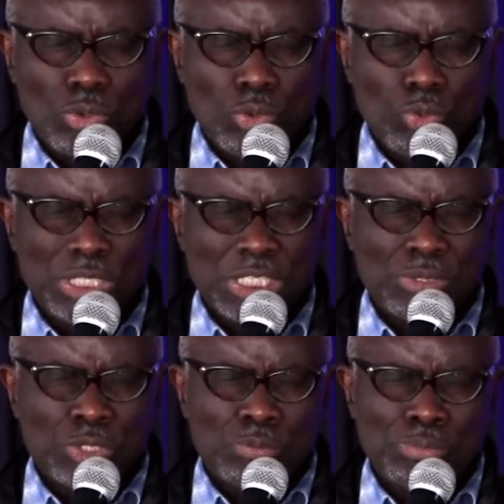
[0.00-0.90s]
We just want
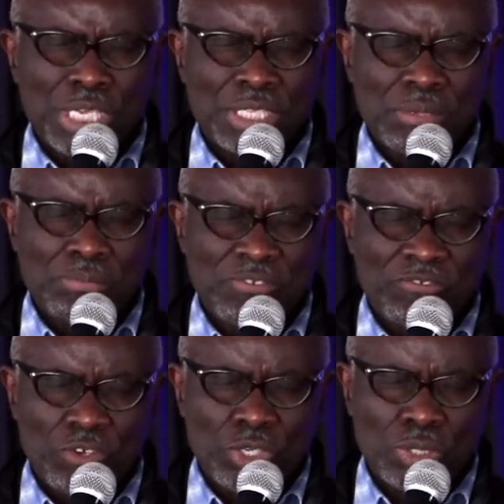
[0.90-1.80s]
to bring them
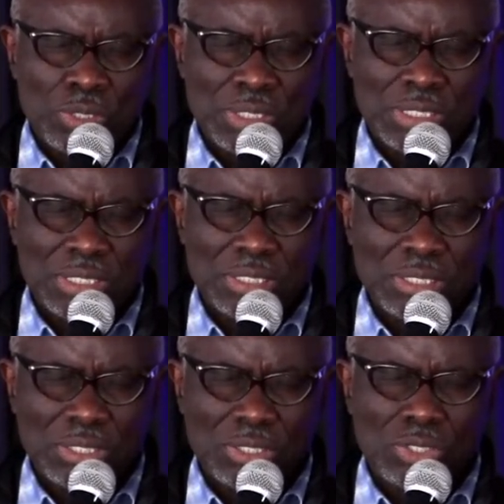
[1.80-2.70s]
before you.
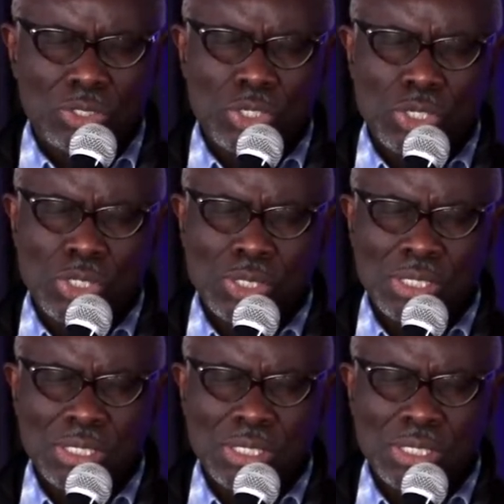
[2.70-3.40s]
You know